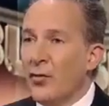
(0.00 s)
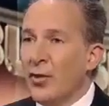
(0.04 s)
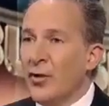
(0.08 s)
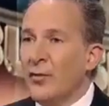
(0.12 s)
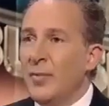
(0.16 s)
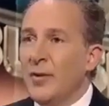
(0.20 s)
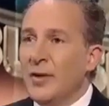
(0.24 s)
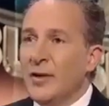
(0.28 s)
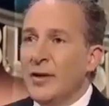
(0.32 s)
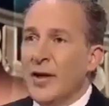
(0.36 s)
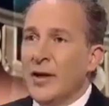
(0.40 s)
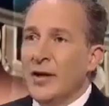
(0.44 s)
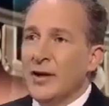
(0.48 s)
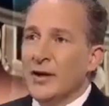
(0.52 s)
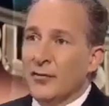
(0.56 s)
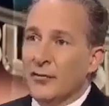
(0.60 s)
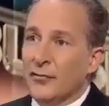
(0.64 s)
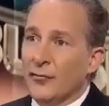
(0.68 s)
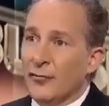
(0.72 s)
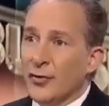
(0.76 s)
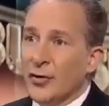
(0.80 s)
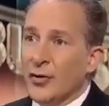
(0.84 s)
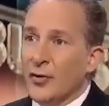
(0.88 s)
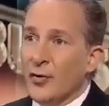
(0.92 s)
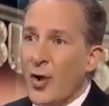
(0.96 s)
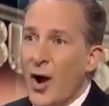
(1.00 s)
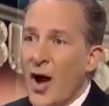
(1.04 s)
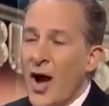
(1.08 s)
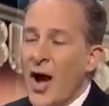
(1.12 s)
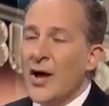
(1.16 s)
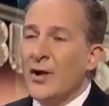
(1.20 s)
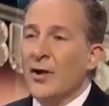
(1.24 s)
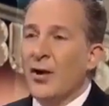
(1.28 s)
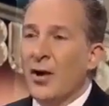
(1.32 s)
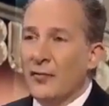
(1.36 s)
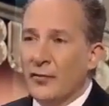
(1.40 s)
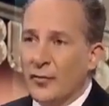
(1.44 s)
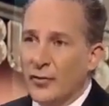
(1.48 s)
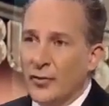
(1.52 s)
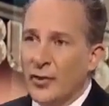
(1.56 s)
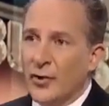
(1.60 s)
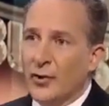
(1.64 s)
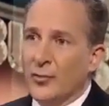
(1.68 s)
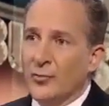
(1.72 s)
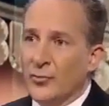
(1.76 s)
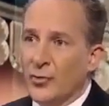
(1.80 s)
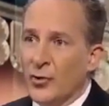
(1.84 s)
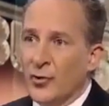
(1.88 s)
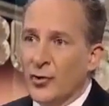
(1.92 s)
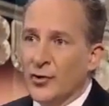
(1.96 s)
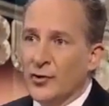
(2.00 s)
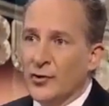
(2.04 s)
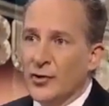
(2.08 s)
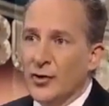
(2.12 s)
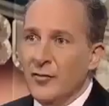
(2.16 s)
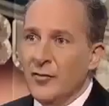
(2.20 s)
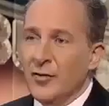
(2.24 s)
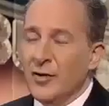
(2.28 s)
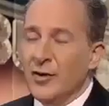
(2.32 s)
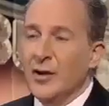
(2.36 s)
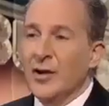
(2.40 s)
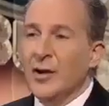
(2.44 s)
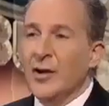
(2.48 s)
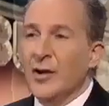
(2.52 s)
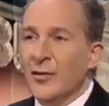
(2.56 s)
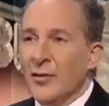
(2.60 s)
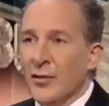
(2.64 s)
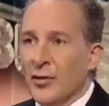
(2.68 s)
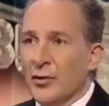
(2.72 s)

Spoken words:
We've been getting a free ride off of their productivity.